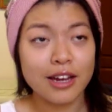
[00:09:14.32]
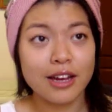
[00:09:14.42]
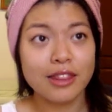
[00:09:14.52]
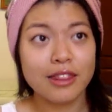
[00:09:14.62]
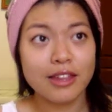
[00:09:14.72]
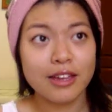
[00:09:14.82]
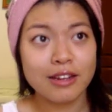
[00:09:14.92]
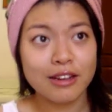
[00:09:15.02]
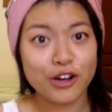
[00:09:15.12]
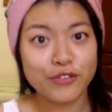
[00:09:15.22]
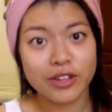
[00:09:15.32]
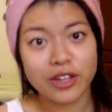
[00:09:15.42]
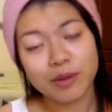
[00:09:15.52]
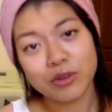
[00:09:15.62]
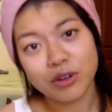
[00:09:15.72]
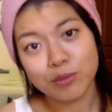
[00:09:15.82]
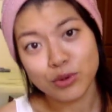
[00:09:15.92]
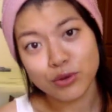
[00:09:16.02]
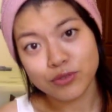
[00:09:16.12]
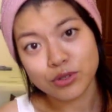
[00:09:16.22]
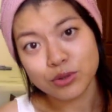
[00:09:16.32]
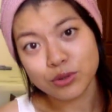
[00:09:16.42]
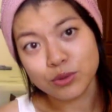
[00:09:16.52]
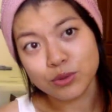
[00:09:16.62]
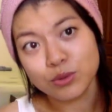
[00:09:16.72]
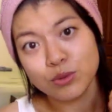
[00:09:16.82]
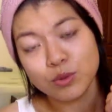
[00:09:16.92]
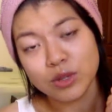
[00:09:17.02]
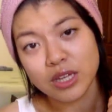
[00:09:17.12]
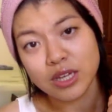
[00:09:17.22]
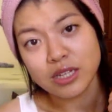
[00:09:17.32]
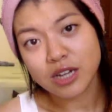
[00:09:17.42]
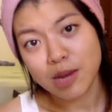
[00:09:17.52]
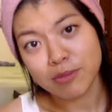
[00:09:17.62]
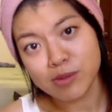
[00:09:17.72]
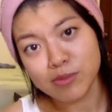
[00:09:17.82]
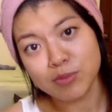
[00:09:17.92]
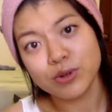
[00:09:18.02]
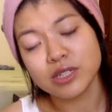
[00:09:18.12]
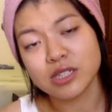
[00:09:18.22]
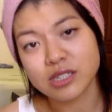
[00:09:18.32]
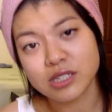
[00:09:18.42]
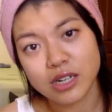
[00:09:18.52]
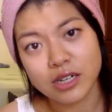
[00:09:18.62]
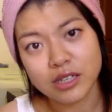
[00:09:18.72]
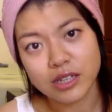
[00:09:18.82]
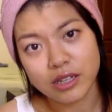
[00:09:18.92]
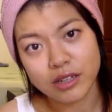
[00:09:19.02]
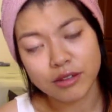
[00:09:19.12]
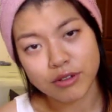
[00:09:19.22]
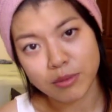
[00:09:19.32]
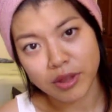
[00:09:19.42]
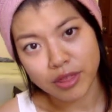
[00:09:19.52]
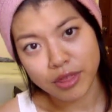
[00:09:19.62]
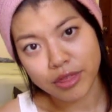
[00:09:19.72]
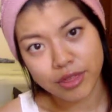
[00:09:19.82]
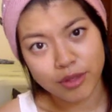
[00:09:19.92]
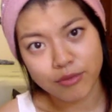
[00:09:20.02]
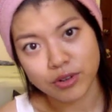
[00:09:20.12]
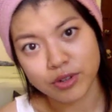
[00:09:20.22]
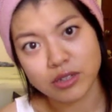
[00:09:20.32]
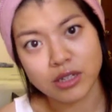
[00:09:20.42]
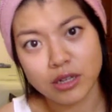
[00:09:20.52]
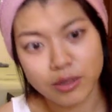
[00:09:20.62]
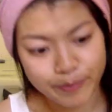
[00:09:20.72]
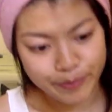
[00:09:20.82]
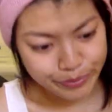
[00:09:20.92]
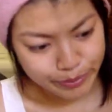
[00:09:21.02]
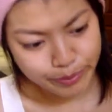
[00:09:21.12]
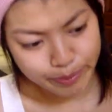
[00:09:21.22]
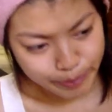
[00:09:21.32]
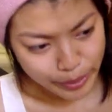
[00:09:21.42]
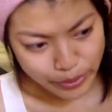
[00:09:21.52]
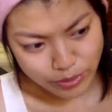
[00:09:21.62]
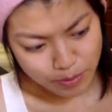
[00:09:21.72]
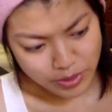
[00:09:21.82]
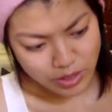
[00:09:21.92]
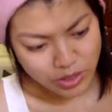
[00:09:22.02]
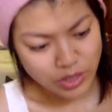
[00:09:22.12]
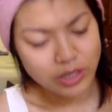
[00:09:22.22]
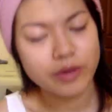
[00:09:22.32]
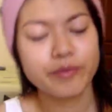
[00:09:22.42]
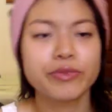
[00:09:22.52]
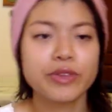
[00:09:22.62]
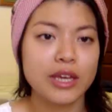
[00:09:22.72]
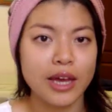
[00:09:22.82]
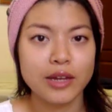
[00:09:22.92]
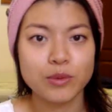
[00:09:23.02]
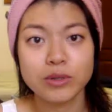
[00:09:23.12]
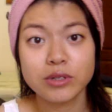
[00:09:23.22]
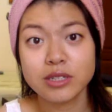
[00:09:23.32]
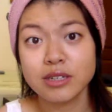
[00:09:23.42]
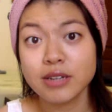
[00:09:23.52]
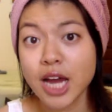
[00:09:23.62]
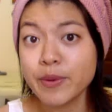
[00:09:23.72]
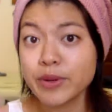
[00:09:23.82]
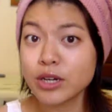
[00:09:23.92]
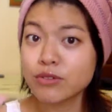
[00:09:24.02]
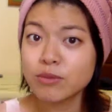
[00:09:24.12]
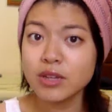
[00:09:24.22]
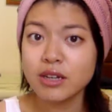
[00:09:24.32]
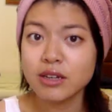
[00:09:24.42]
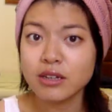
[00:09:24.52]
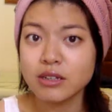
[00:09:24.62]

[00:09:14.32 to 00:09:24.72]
And then after that, I'm gonna move to the Thai-Burma border to start that 3-month volunteer post position. And we'll see how it goes from there.